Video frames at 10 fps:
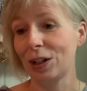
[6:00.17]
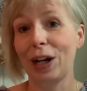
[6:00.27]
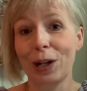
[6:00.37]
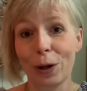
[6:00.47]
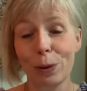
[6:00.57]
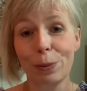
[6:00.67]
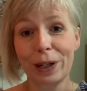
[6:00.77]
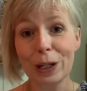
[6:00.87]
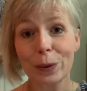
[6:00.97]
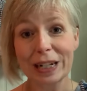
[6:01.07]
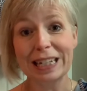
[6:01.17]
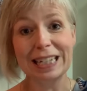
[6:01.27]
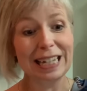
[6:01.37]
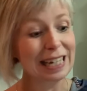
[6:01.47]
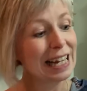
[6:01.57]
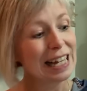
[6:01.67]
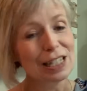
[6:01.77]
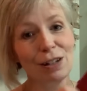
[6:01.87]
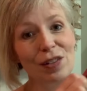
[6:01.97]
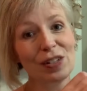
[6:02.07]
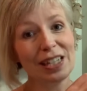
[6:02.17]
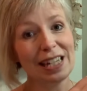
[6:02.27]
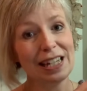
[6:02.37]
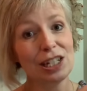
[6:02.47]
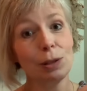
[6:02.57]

gonna go pretty quickly. So if you see these,